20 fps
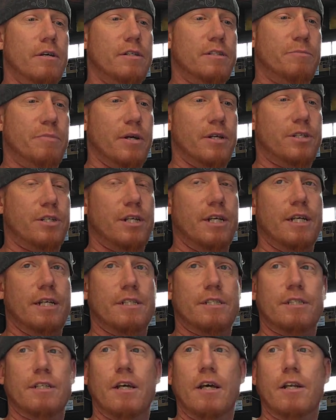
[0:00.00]
especially
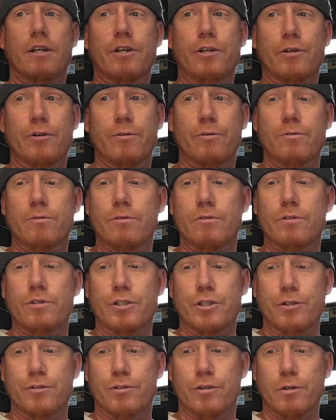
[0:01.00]
as a new
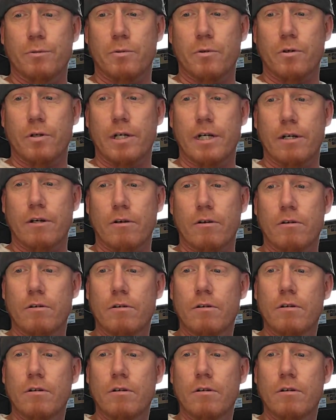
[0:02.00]
YouTuber here.